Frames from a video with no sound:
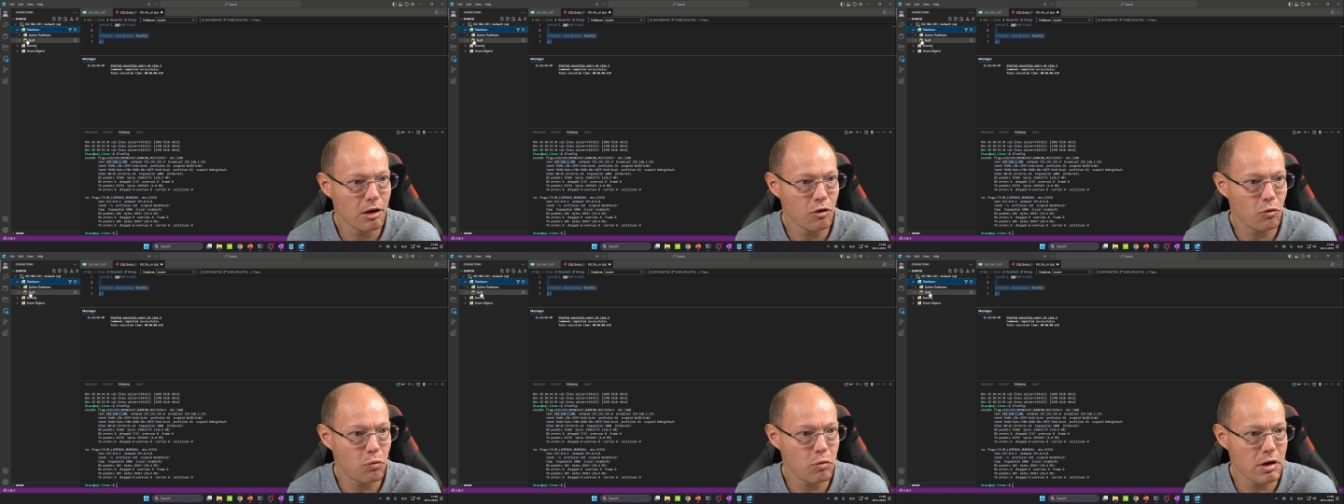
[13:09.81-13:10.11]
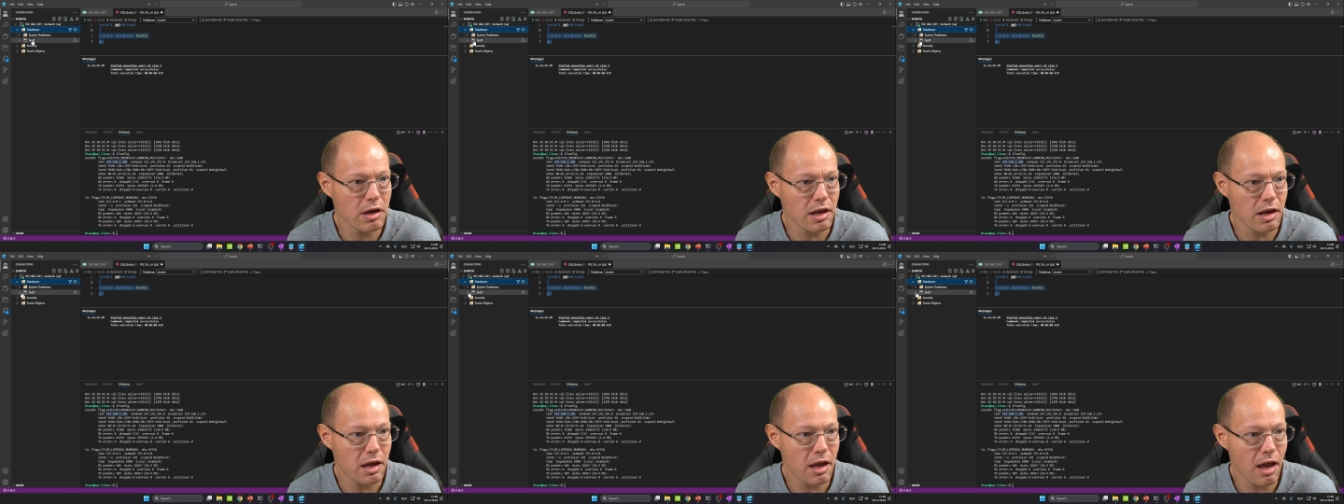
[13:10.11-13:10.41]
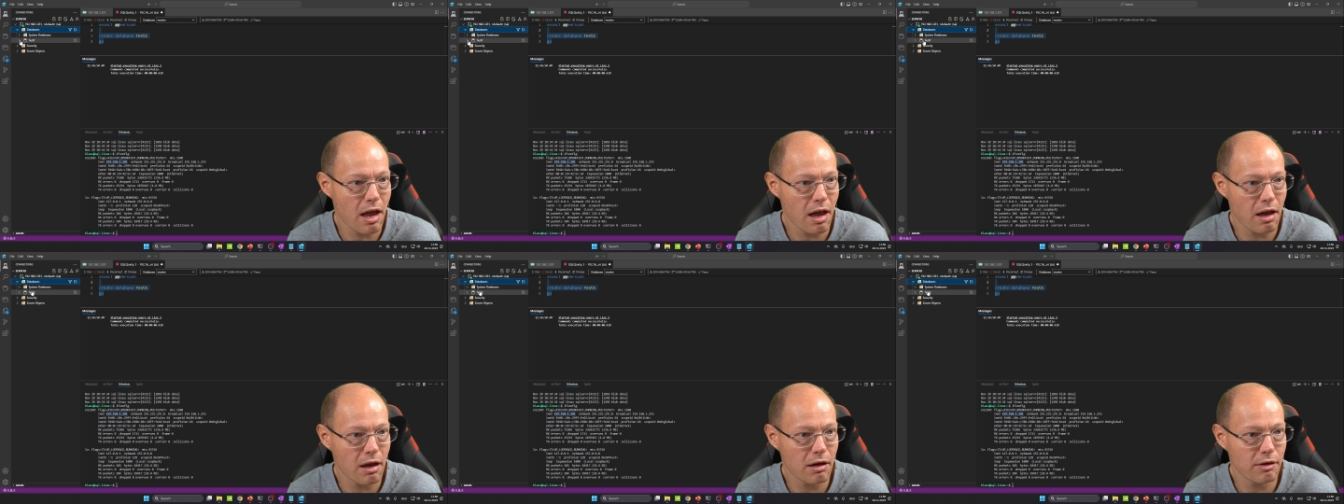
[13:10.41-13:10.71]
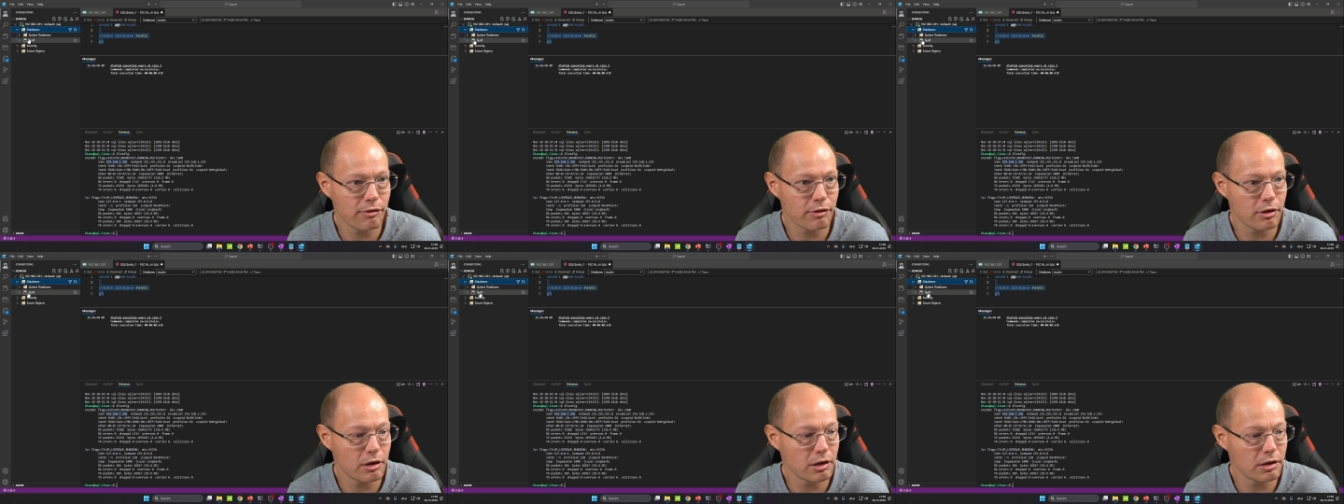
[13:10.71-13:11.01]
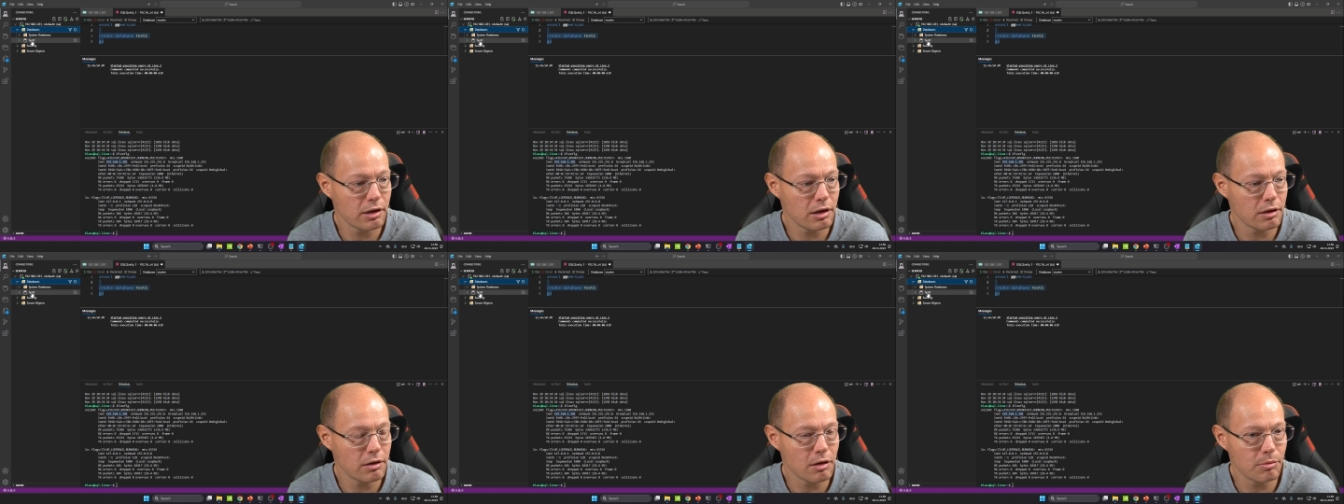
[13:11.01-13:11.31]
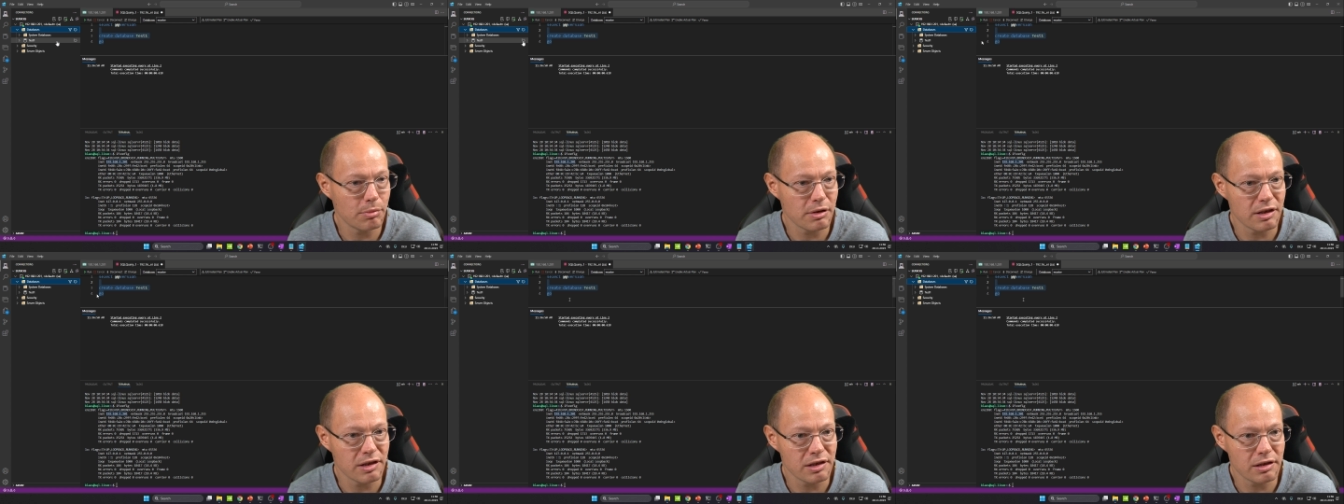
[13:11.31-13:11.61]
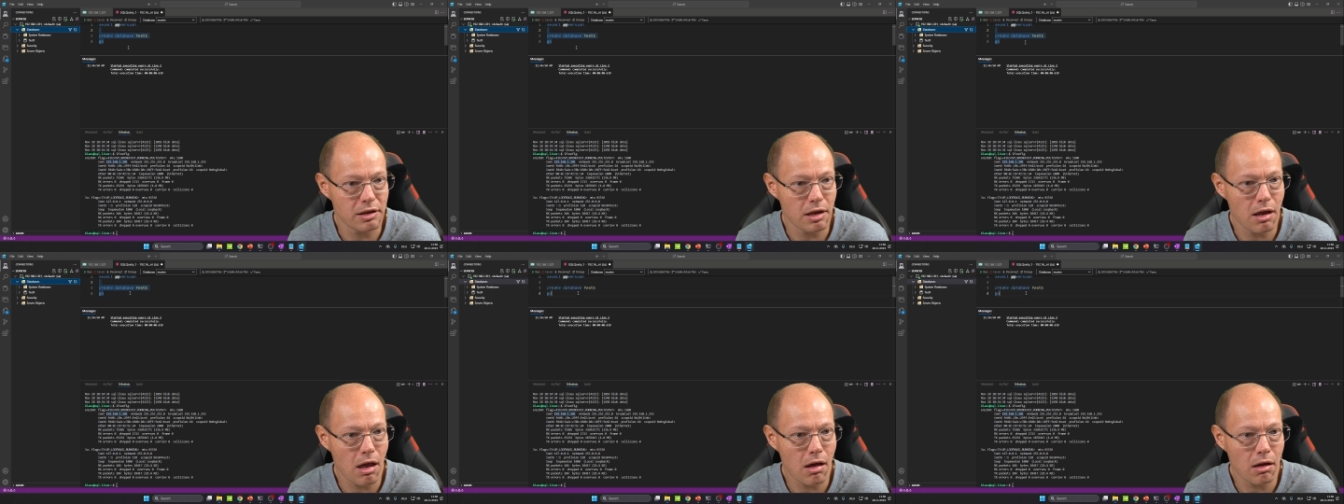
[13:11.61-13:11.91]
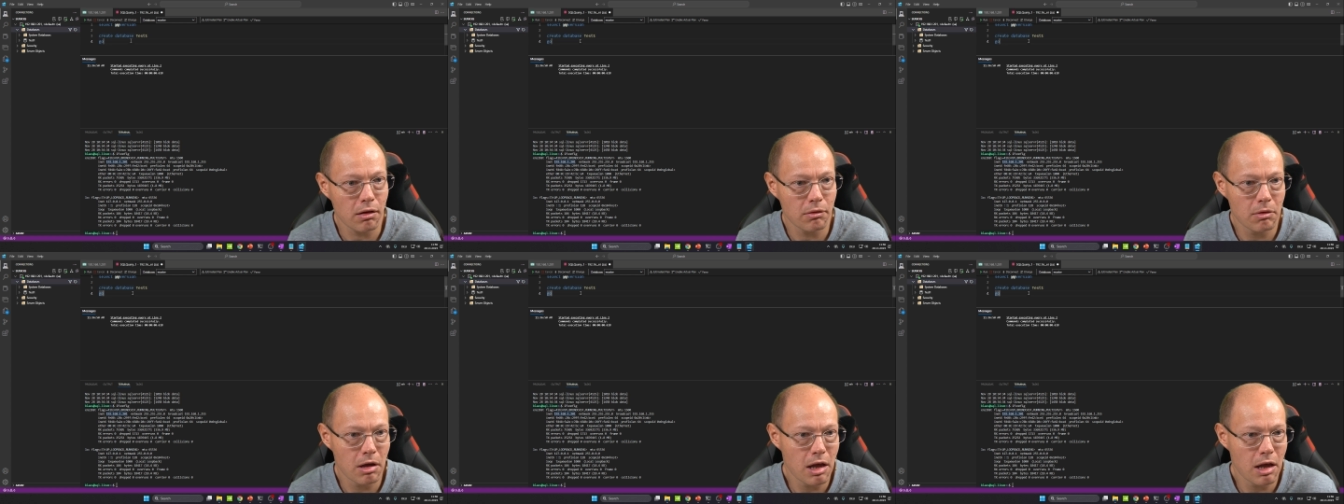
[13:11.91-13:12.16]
we have our database there.